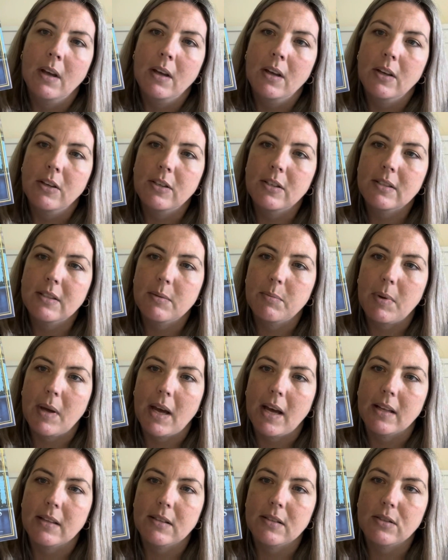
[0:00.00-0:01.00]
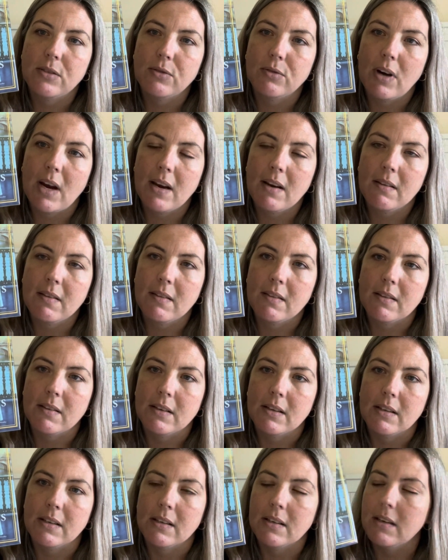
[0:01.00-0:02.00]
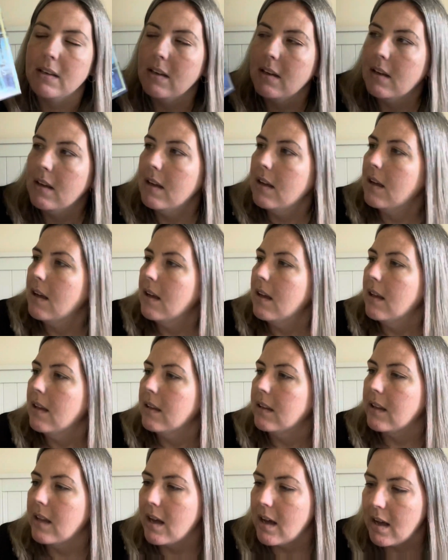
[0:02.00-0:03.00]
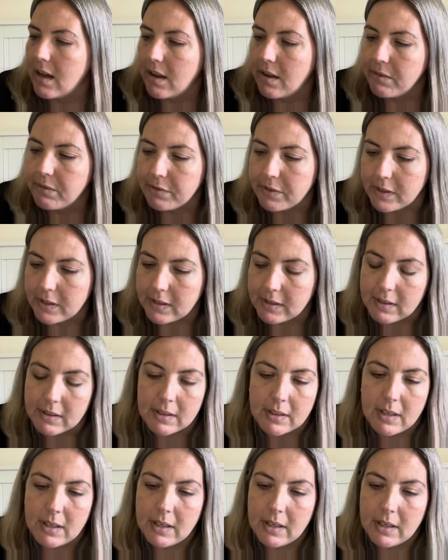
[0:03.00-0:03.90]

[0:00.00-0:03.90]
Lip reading: Just about strength and love and